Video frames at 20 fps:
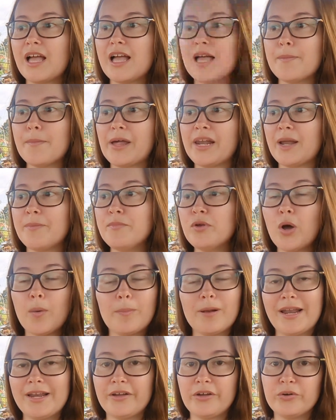Um, and I'm not
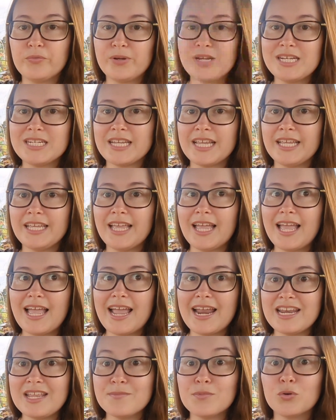planning on reading
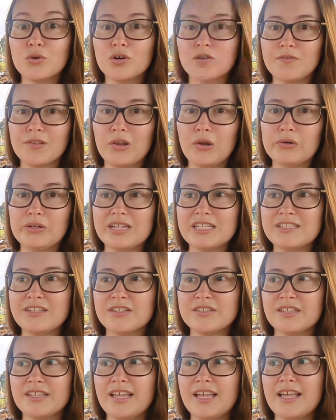any more of the long list
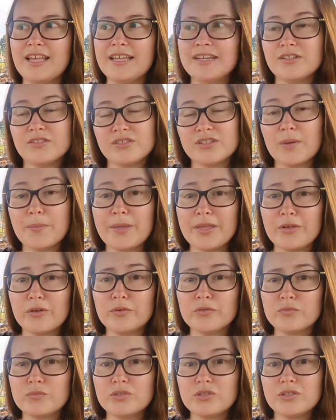because it doesn't
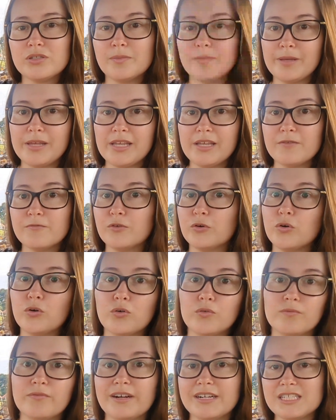appeal to me
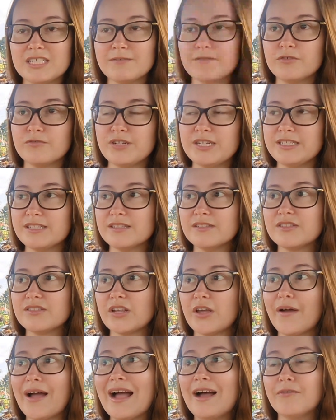for various different reasons.
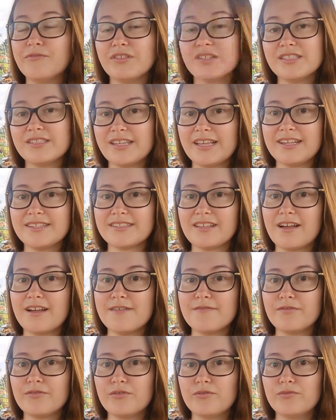So out of the six that
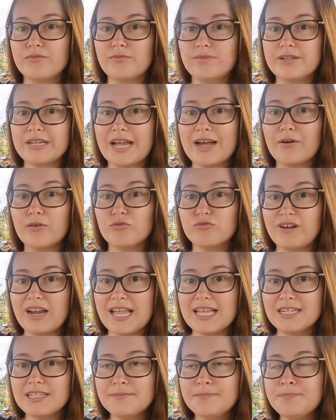I've now
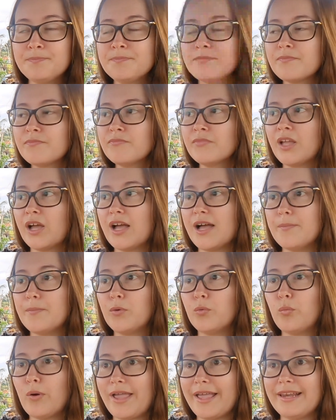read, um,
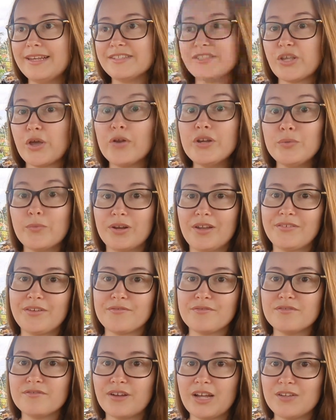Whale is the only one I've
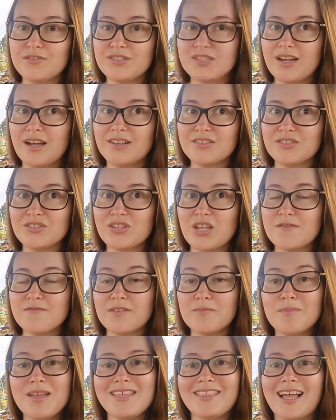given five stars, and so
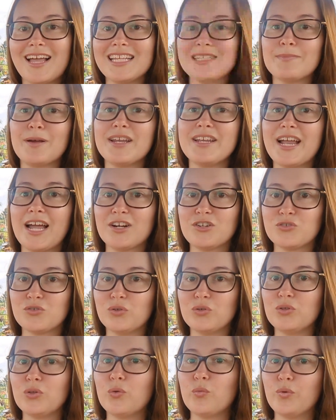for me that is my
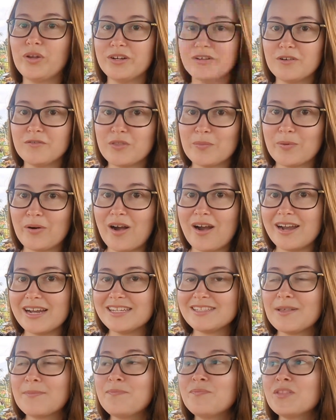natural winner of the
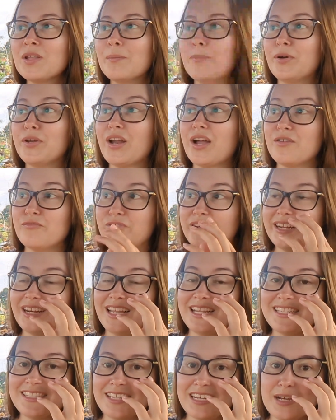prize. But I
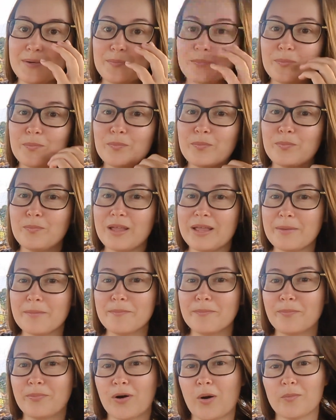realise that it it
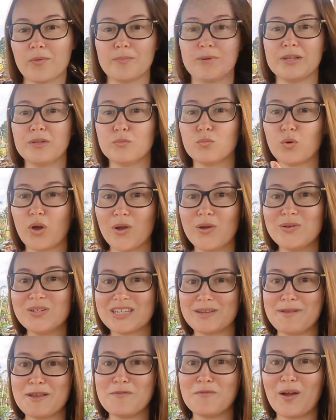probably
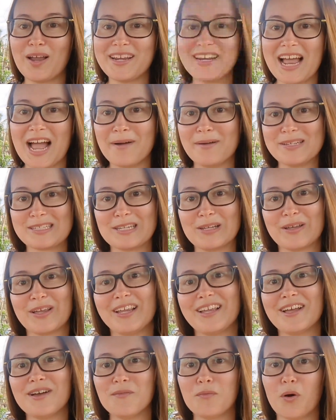won't. I mean, right now it's
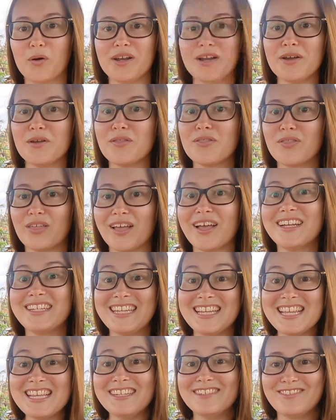looking at a one in
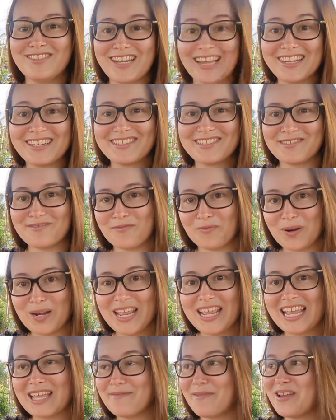thirteen chance of
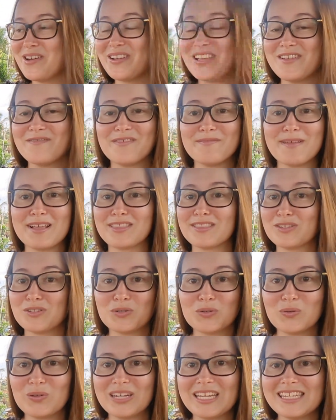winning. It might not even make the
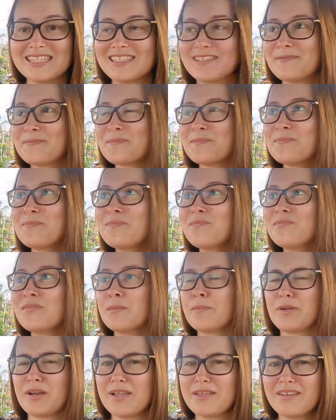shortlist,
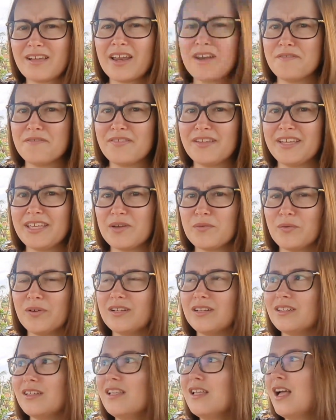but I kind of think it
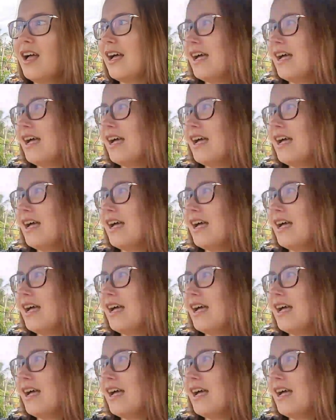will.